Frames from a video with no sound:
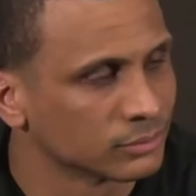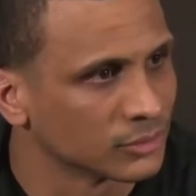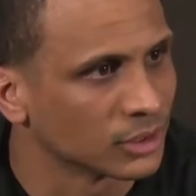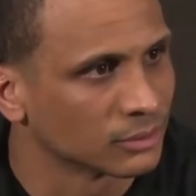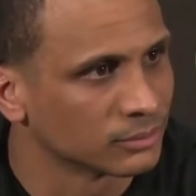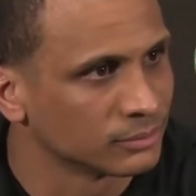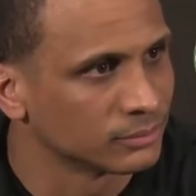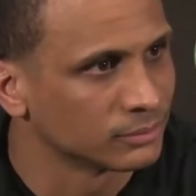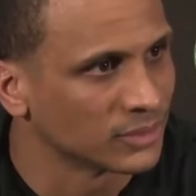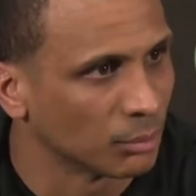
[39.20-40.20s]
Yeah,
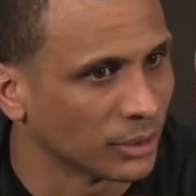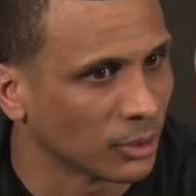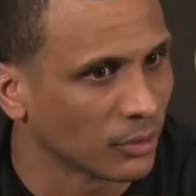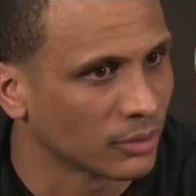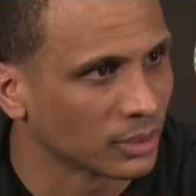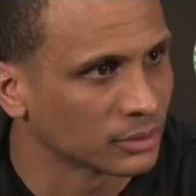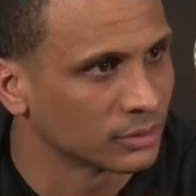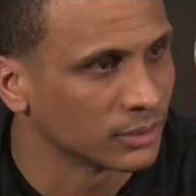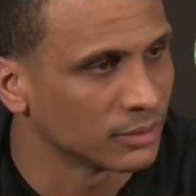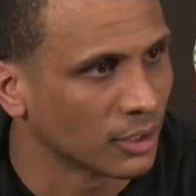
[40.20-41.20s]
they played harder than us
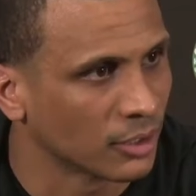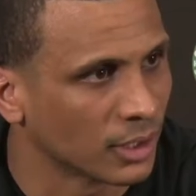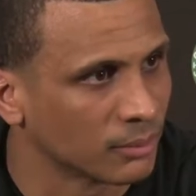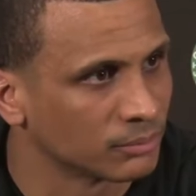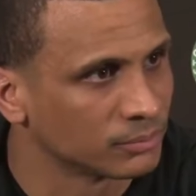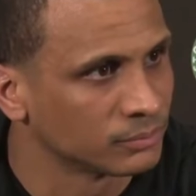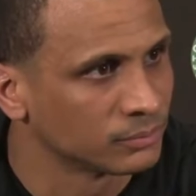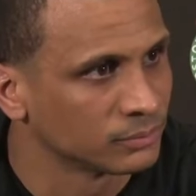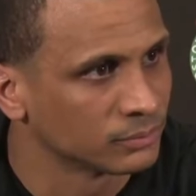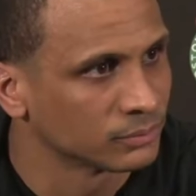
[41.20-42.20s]
the entire game.
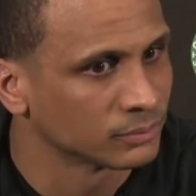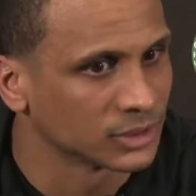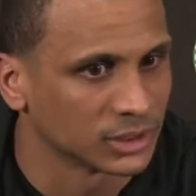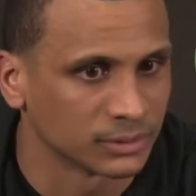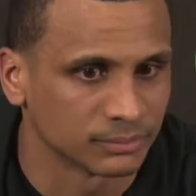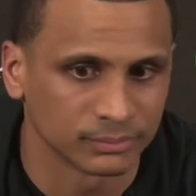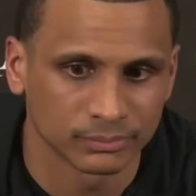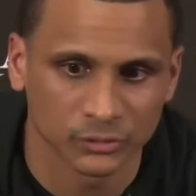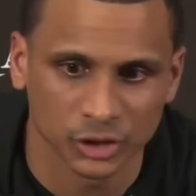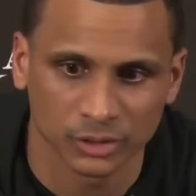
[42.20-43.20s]
And
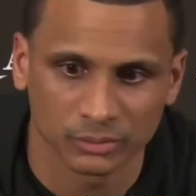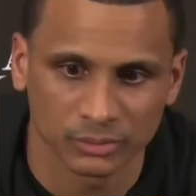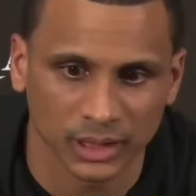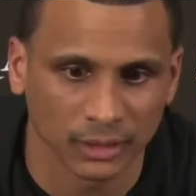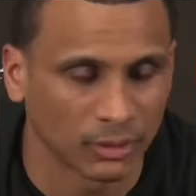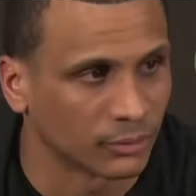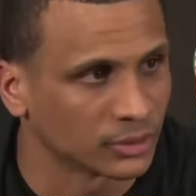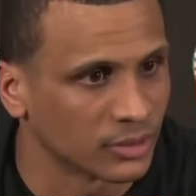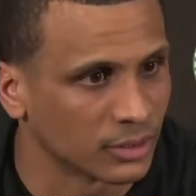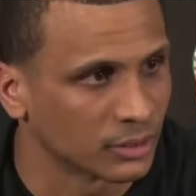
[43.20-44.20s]
so, like I
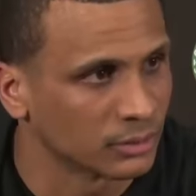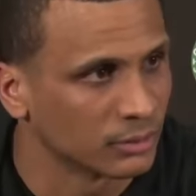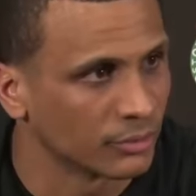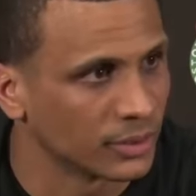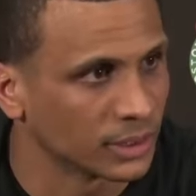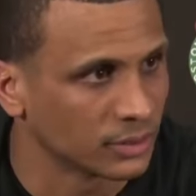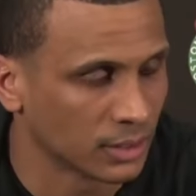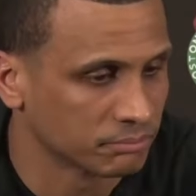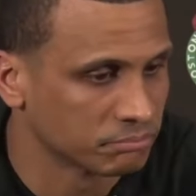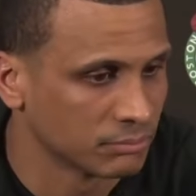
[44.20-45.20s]
referenced the Phoenix
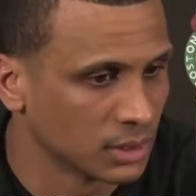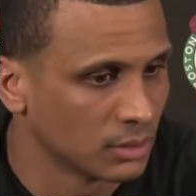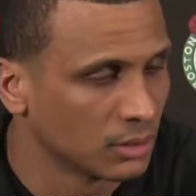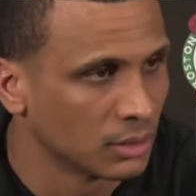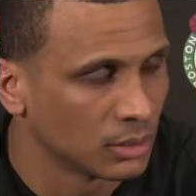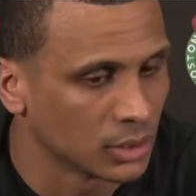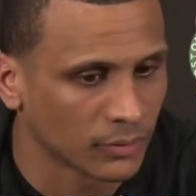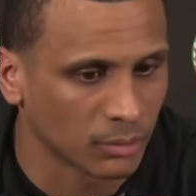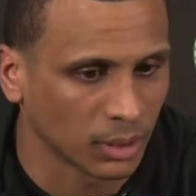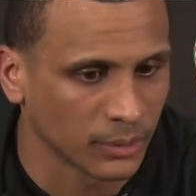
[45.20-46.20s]
game, you have
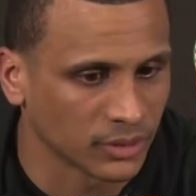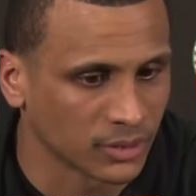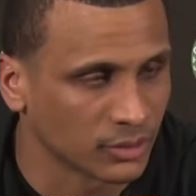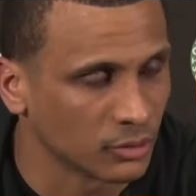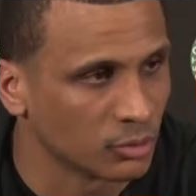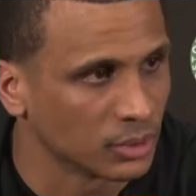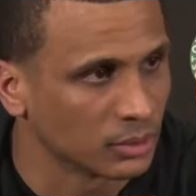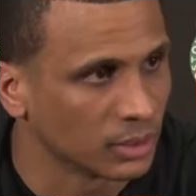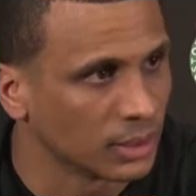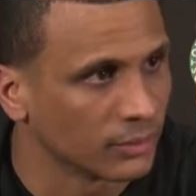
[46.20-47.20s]
to play with a sense of
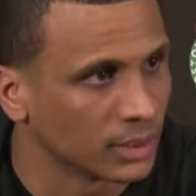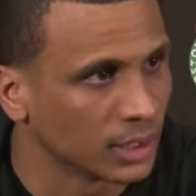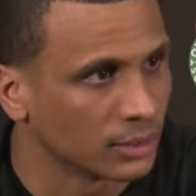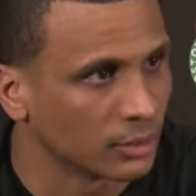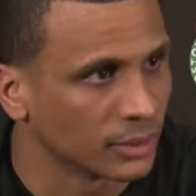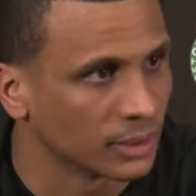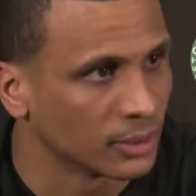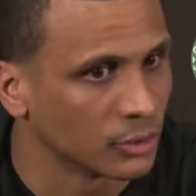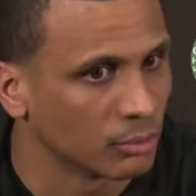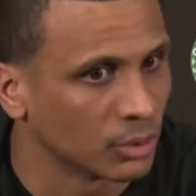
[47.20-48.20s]
humility every night, knowing that
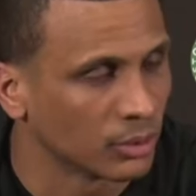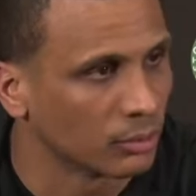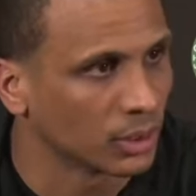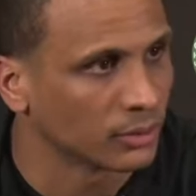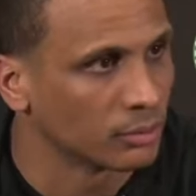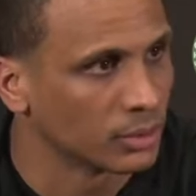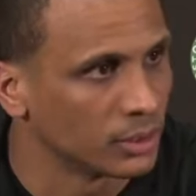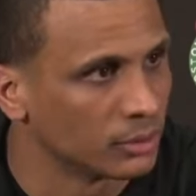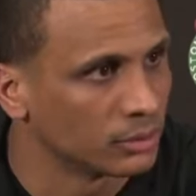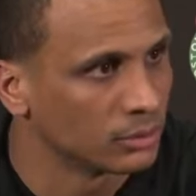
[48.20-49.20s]
your opponent wants to beat
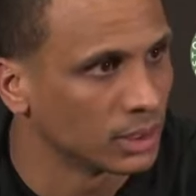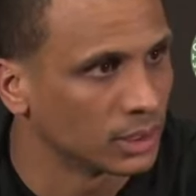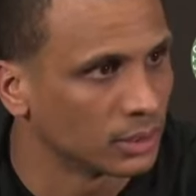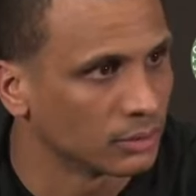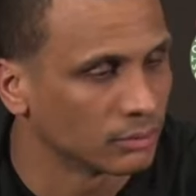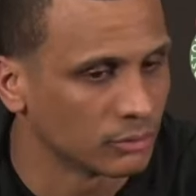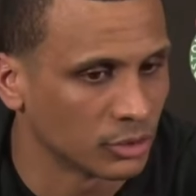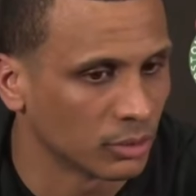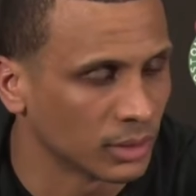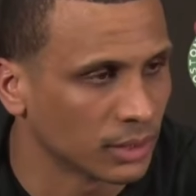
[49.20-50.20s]
you. And, you
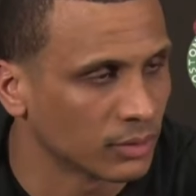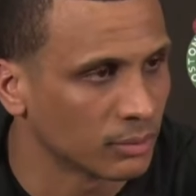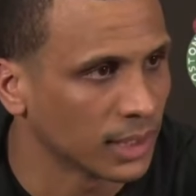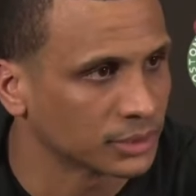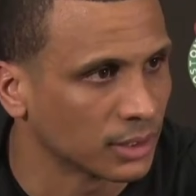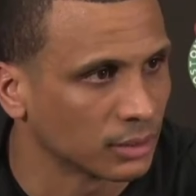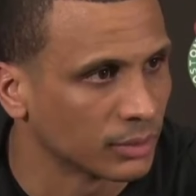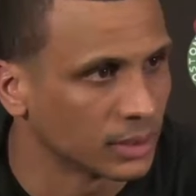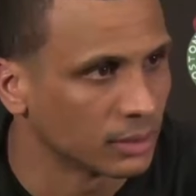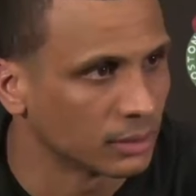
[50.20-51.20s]
know, we have to match that, and
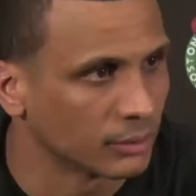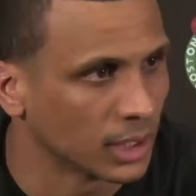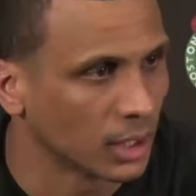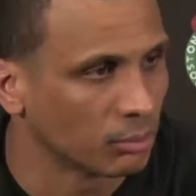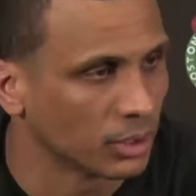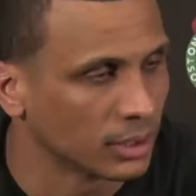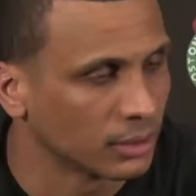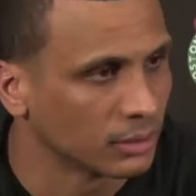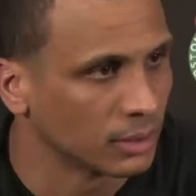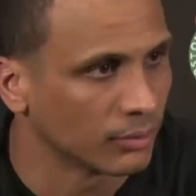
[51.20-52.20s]
we did it, and we got outplayed
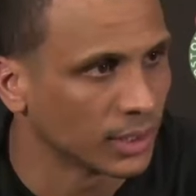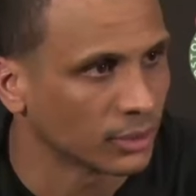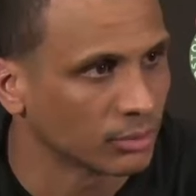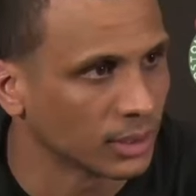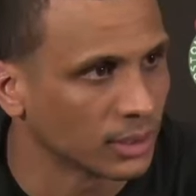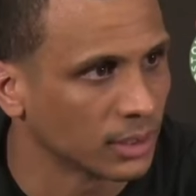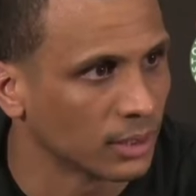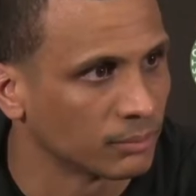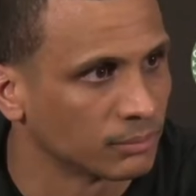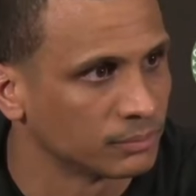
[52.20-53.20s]
in every aspect of the game.